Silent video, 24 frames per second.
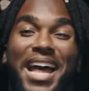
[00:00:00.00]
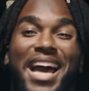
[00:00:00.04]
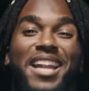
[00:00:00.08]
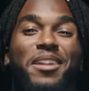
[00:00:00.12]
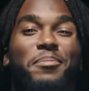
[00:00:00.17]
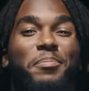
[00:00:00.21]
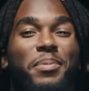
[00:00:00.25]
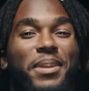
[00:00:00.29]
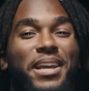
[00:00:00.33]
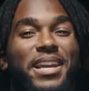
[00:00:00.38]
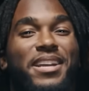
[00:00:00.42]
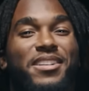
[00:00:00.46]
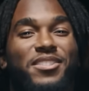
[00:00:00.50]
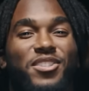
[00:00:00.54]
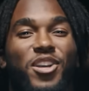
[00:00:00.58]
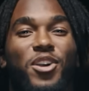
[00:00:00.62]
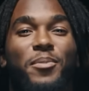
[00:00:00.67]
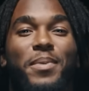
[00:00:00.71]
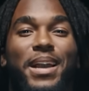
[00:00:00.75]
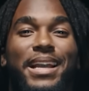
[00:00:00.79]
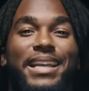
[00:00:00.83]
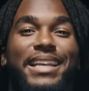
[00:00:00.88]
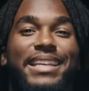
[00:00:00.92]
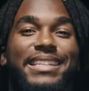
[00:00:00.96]
lot of players
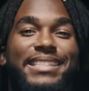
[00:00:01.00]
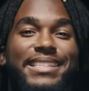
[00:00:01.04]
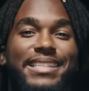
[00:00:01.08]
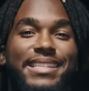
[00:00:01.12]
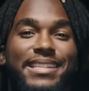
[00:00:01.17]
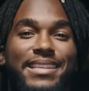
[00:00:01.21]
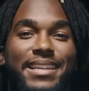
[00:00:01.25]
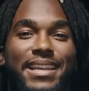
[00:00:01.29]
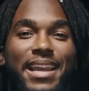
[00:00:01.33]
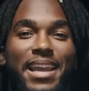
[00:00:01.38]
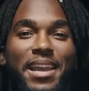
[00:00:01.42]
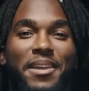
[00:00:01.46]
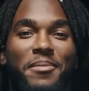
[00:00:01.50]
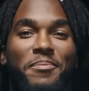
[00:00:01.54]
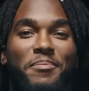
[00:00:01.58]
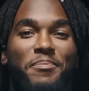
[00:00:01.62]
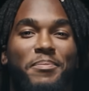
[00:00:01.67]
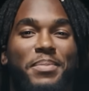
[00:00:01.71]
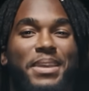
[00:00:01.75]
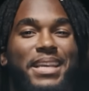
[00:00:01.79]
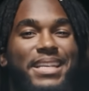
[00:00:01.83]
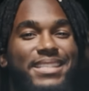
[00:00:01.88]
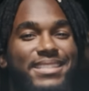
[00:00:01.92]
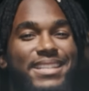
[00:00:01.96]
go back into the game
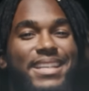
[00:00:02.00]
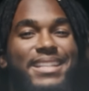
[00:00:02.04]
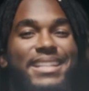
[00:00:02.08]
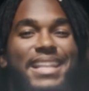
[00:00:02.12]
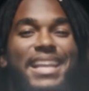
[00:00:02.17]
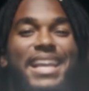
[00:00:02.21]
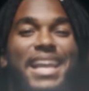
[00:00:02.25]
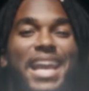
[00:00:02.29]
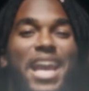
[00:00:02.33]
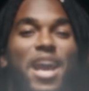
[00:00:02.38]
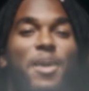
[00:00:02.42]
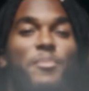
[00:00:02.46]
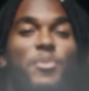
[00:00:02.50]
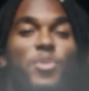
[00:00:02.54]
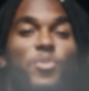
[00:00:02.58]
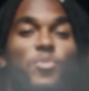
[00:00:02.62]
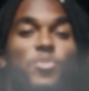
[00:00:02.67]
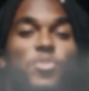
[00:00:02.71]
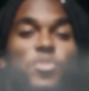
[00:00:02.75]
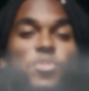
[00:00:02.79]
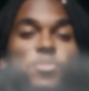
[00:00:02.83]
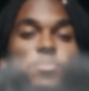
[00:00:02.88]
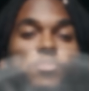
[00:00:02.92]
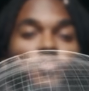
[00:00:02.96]
because they think a helmet
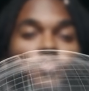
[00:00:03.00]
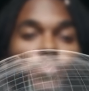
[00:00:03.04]
will